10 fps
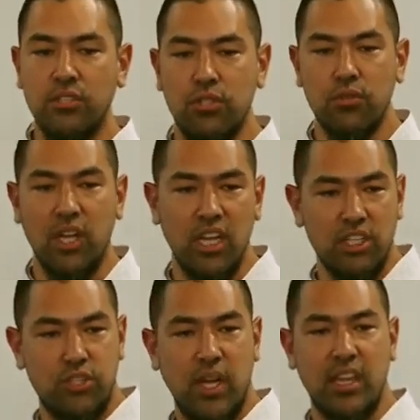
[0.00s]
To
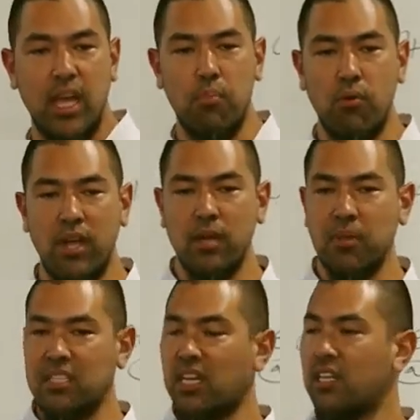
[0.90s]
illustrate that point,
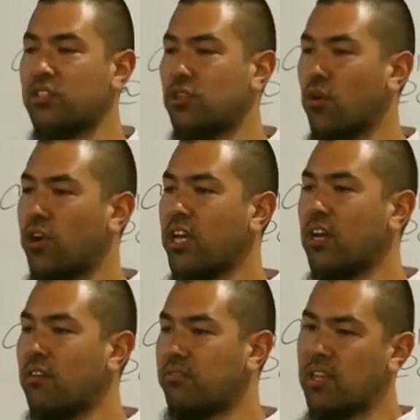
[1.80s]
I'm going to tell the story
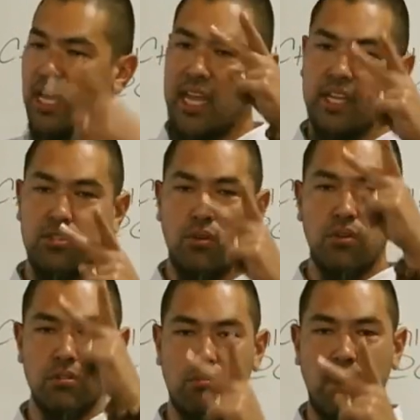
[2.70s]
of the
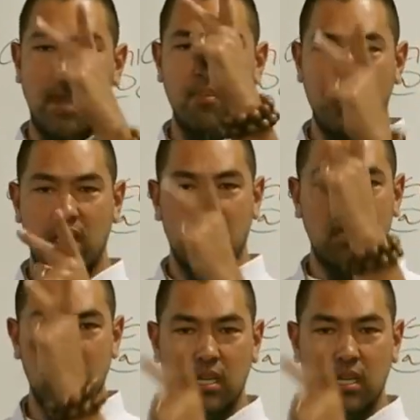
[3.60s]
age-old rabbit